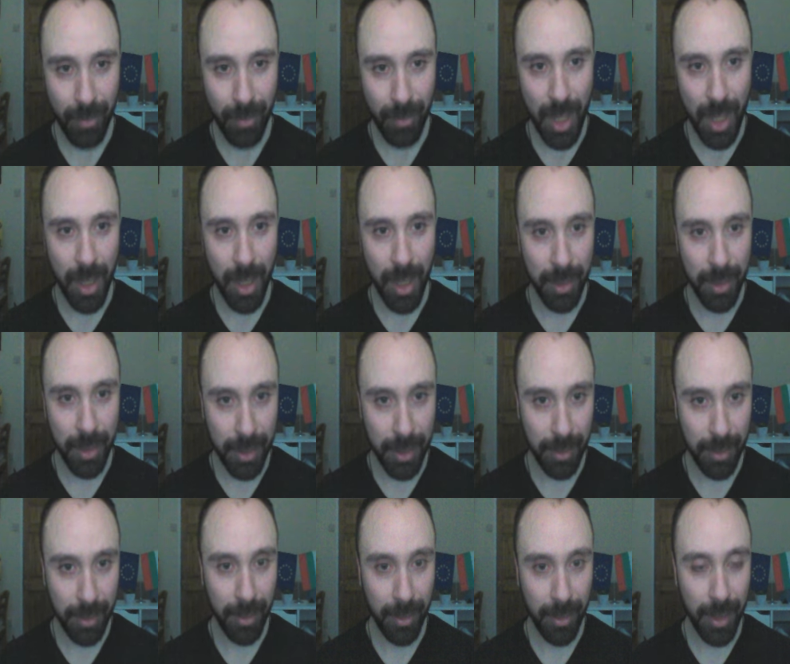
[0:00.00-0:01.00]
Another
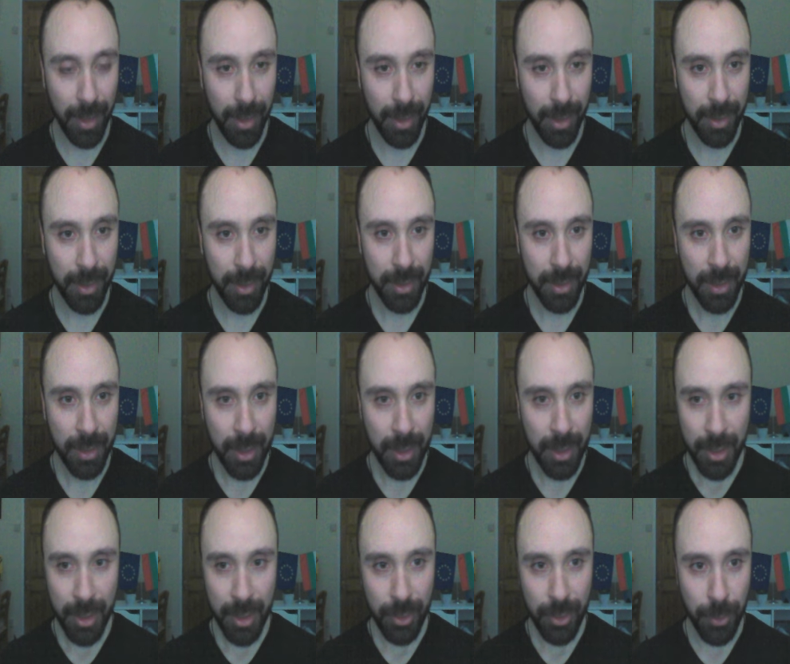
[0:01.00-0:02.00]
thing
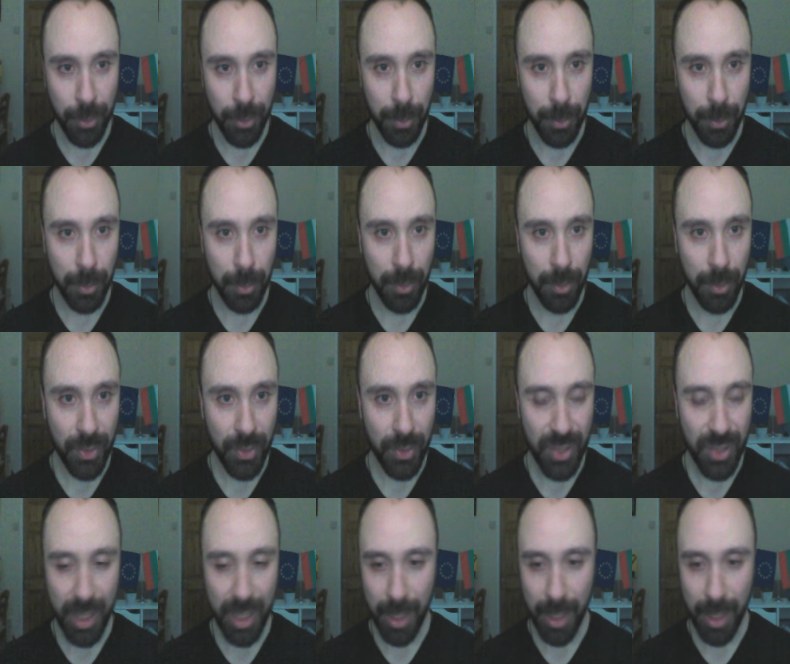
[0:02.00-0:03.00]
to
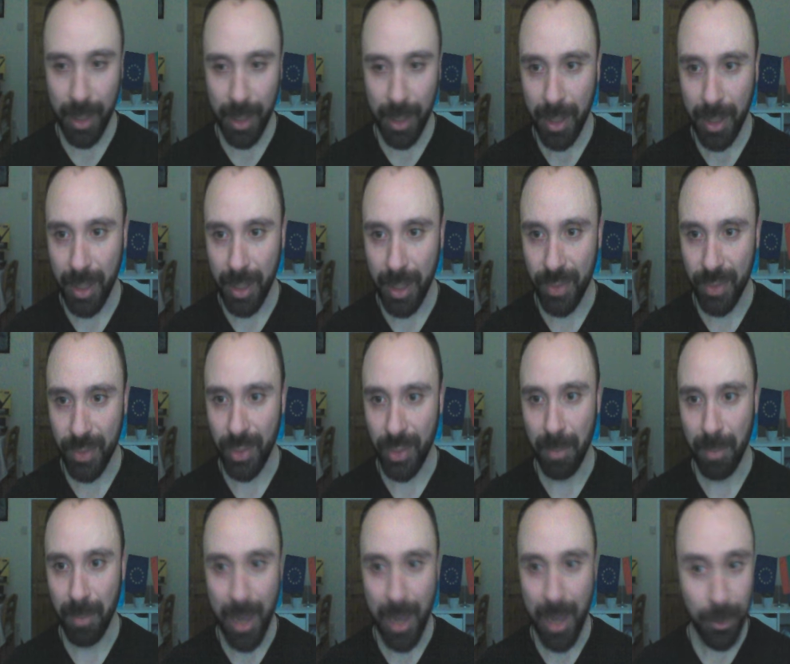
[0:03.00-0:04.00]
say is
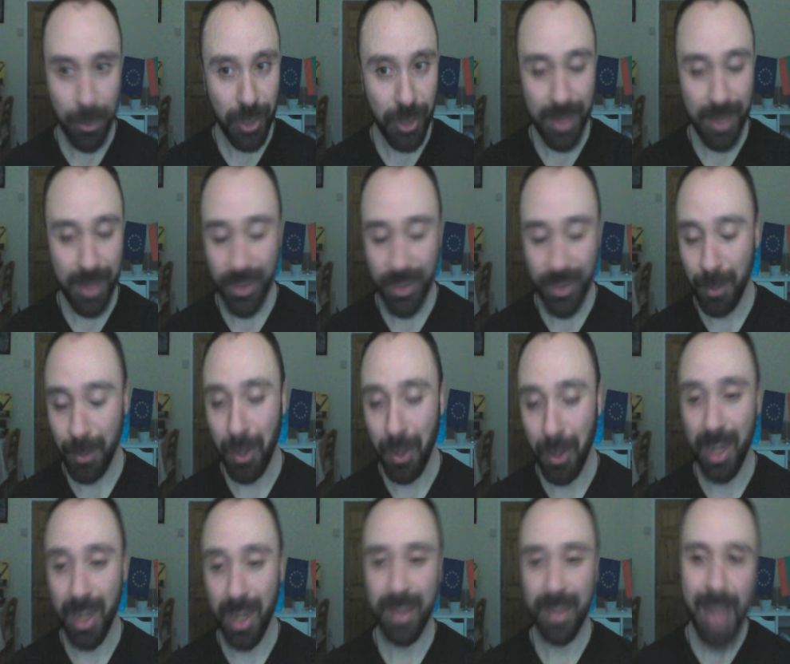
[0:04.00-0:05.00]
Battle Trance
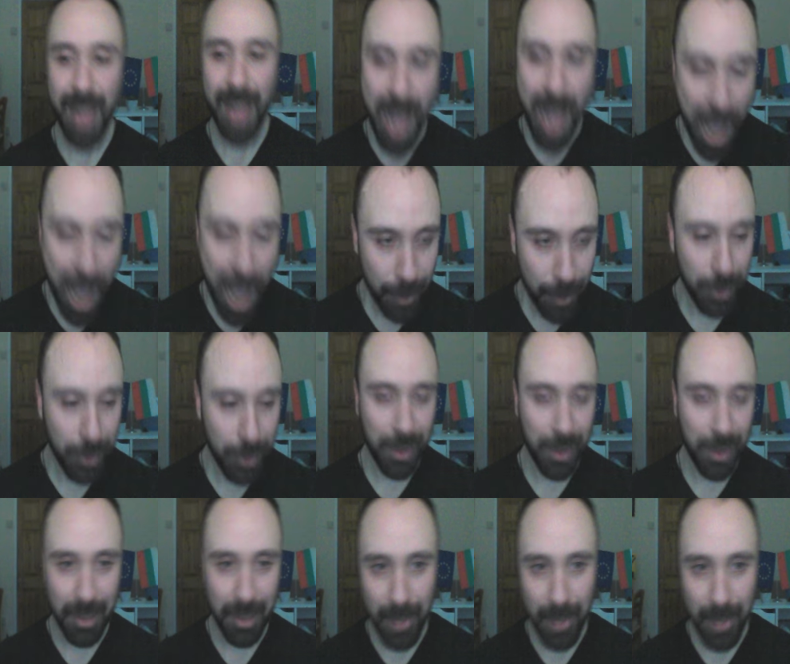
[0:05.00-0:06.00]
works
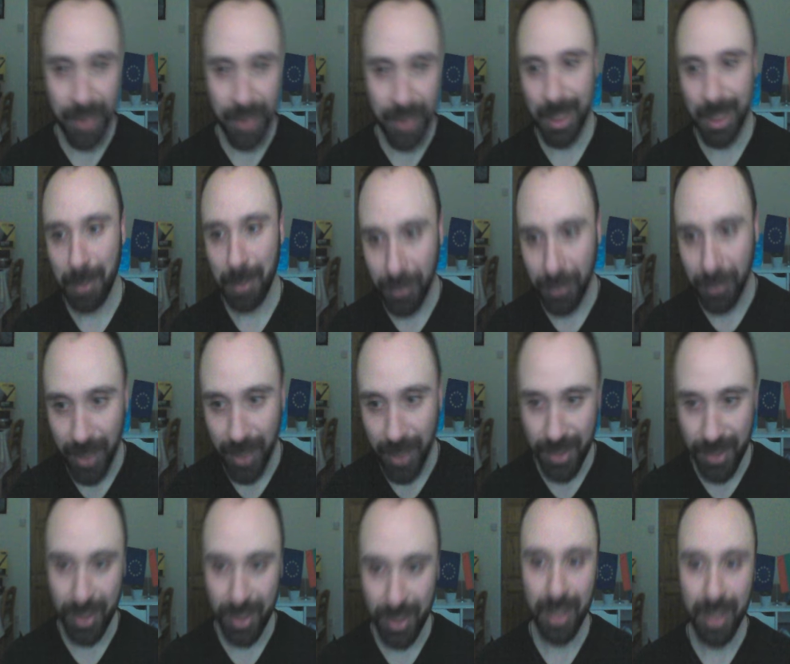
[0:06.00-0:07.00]
absolutely amazingly with
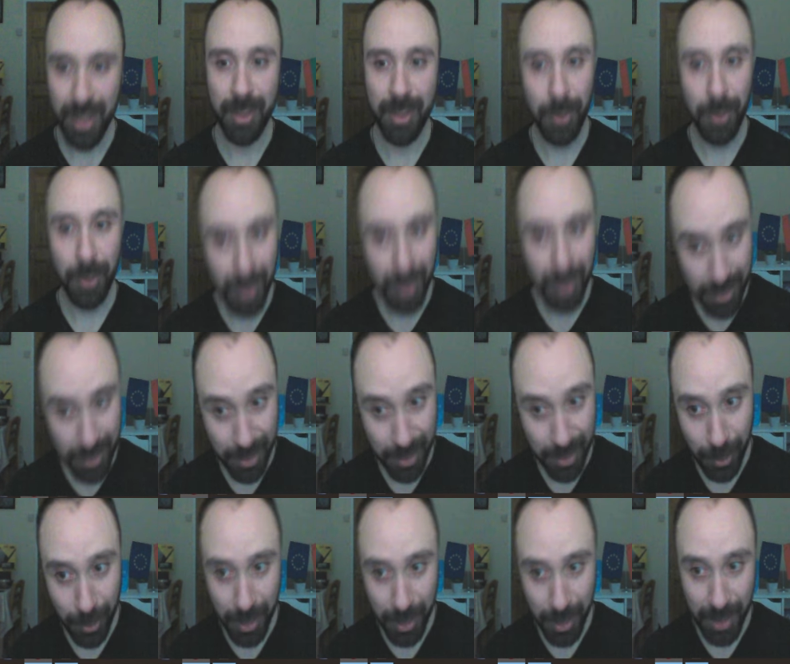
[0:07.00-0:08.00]
Frenzy. Not does it
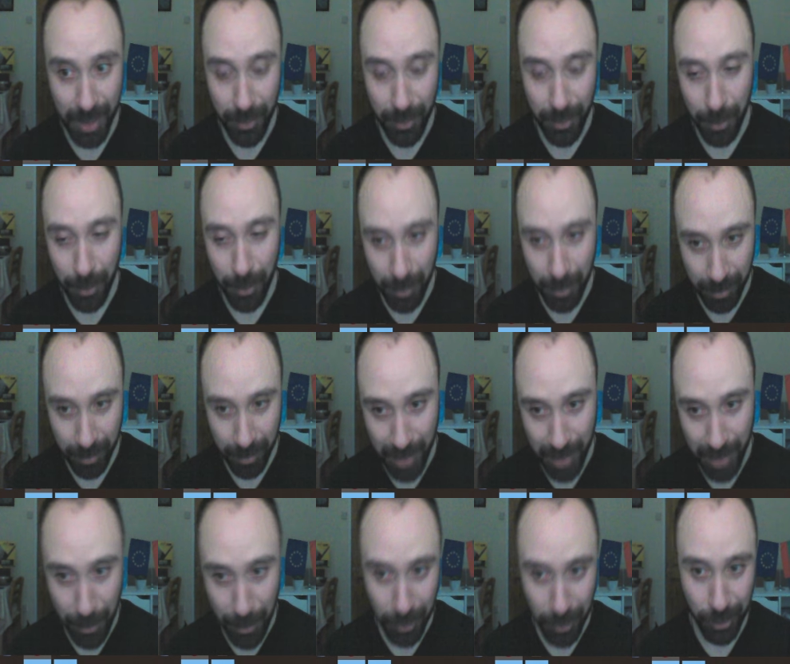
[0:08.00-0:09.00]
only give you
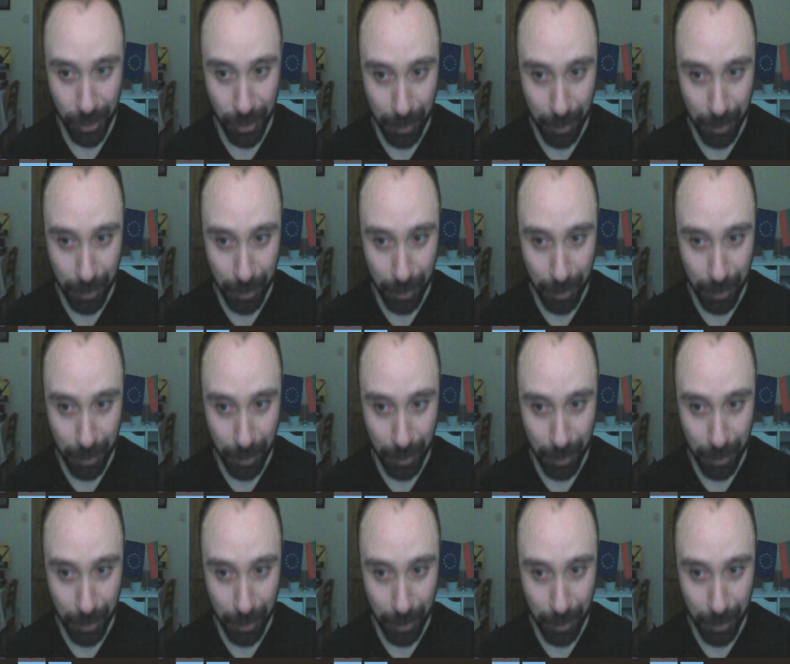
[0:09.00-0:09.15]
damage reduction to